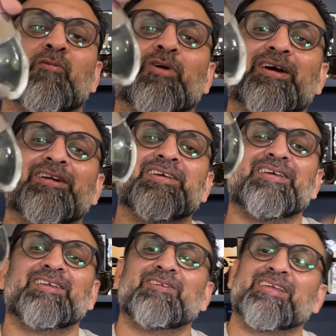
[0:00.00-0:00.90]
where
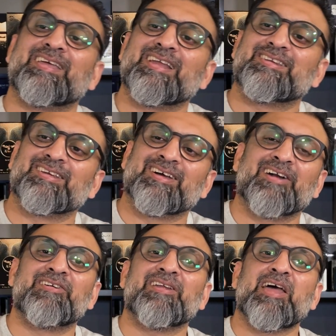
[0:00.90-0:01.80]
you will get
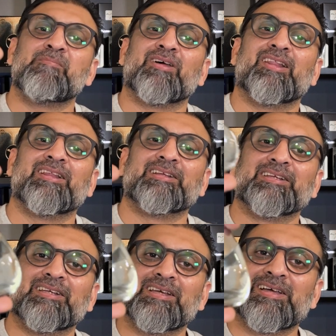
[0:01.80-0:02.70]
100 ml
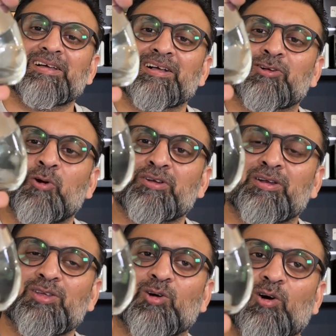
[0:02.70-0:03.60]
uh,
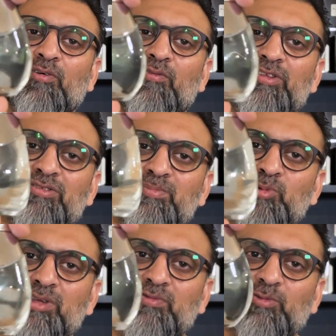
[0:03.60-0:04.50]
quantity of this
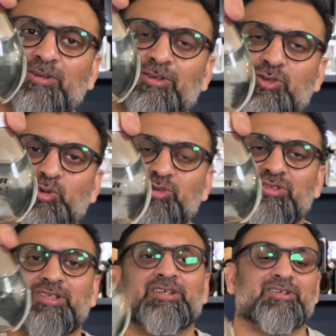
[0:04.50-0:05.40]
beautiful juice
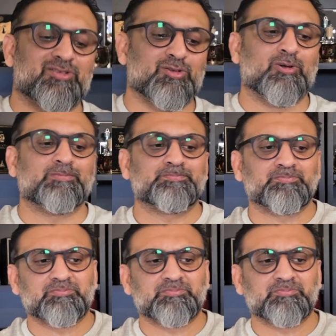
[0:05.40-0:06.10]
here so